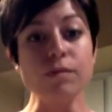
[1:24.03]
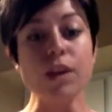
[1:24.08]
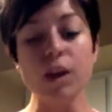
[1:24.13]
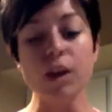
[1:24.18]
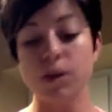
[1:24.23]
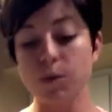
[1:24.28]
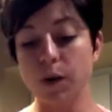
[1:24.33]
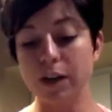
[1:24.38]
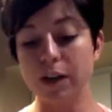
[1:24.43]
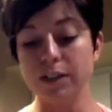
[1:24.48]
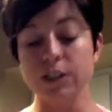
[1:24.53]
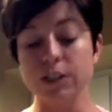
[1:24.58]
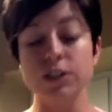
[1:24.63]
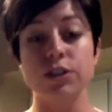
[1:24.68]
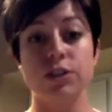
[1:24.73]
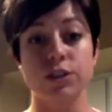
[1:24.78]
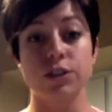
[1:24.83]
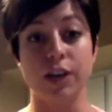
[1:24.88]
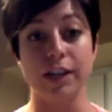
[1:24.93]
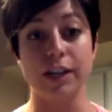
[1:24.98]
You want to
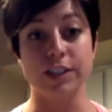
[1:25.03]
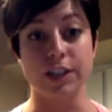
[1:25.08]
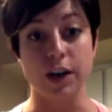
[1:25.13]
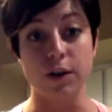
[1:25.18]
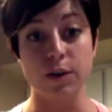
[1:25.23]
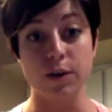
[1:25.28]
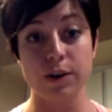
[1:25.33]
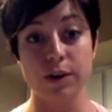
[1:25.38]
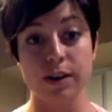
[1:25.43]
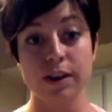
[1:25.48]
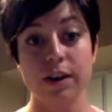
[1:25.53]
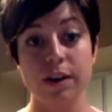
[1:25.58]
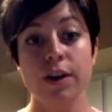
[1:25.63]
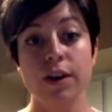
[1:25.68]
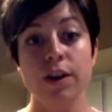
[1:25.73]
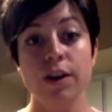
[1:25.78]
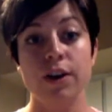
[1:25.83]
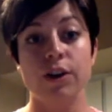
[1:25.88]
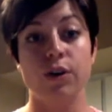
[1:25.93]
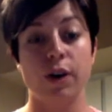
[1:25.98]
stretch out
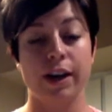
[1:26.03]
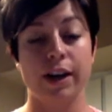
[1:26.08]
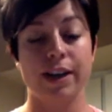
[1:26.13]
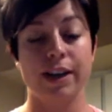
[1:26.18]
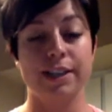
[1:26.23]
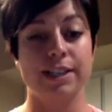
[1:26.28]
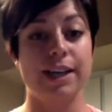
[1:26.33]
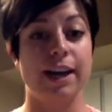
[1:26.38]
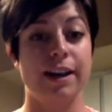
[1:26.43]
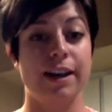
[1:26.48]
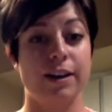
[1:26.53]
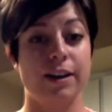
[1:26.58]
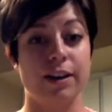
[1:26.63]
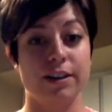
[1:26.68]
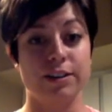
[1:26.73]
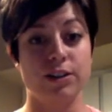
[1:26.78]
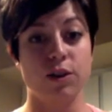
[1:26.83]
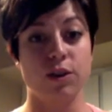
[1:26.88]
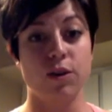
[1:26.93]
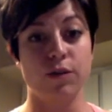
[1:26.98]
your
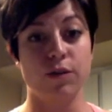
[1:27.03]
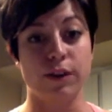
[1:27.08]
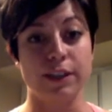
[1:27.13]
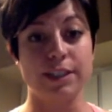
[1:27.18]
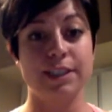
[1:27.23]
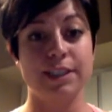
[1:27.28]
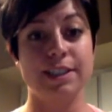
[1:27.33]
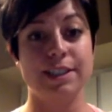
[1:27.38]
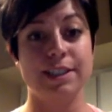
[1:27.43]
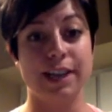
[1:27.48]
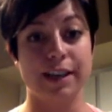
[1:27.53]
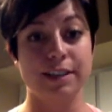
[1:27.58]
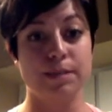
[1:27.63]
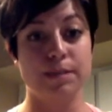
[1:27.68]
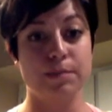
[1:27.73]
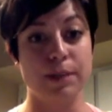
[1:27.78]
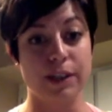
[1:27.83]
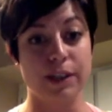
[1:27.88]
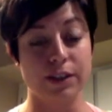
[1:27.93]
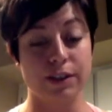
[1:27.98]
containers over 6
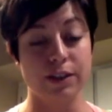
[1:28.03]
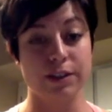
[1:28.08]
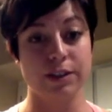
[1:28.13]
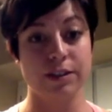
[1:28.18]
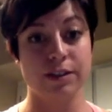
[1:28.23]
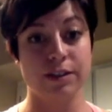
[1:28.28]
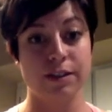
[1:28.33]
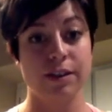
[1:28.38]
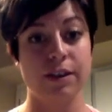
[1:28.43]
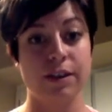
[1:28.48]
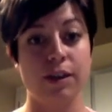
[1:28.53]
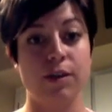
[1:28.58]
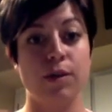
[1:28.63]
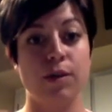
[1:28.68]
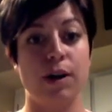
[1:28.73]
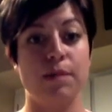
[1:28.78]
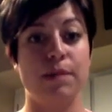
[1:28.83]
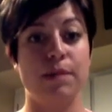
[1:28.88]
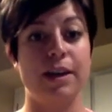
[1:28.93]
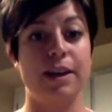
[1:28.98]
meals. You
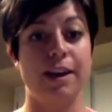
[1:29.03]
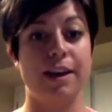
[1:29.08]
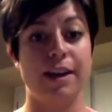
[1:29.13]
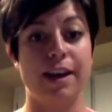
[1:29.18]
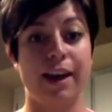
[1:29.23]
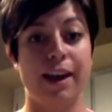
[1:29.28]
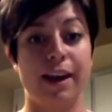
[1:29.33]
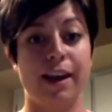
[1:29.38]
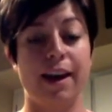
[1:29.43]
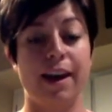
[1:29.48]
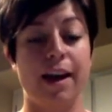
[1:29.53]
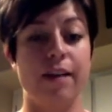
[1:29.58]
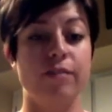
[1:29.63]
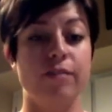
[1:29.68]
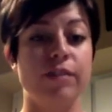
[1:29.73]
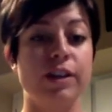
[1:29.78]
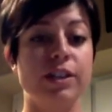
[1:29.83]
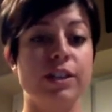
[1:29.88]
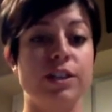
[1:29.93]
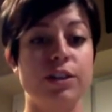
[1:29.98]
want to be eating
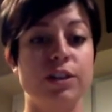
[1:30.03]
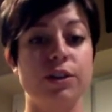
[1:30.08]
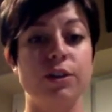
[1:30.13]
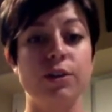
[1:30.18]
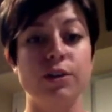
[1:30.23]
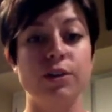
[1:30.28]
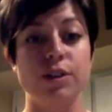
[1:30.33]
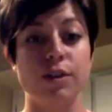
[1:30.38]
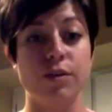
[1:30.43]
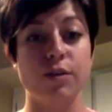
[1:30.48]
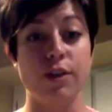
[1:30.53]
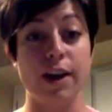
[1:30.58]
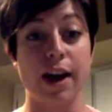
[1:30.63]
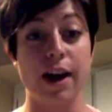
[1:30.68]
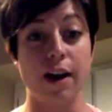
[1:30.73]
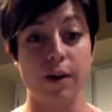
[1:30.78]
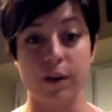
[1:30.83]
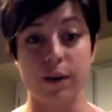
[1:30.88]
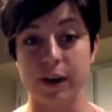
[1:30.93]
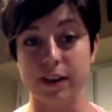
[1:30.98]
every 2 to 3
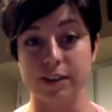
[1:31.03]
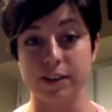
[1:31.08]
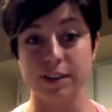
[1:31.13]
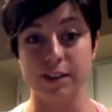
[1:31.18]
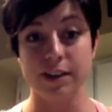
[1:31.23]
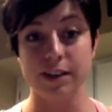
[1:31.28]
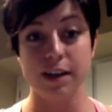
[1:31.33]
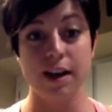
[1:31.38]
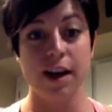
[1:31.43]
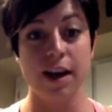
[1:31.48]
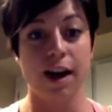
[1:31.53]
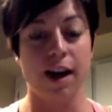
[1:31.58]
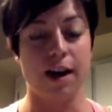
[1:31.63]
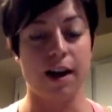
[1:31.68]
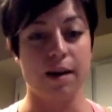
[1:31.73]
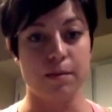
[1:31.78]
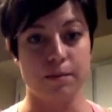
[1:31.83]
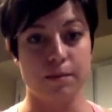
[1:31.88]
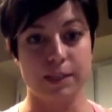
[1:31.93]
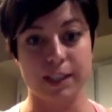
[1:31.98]
hours,
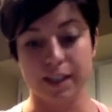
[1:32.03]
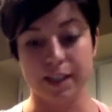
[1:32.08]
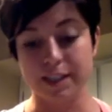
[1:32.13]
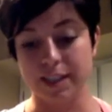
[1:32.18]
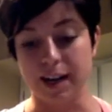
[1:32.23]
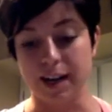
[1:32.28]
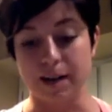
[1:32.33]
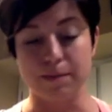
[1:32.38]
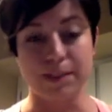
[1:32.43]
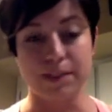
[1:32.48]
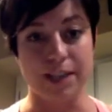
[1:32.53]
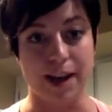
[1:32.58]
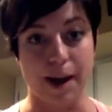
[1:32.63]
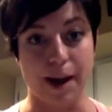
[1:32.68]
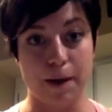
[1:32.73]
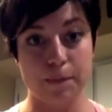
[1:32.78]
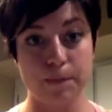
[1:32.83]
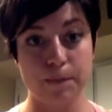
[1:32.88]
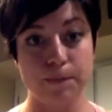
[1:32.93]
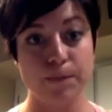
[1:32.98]
6 times a day.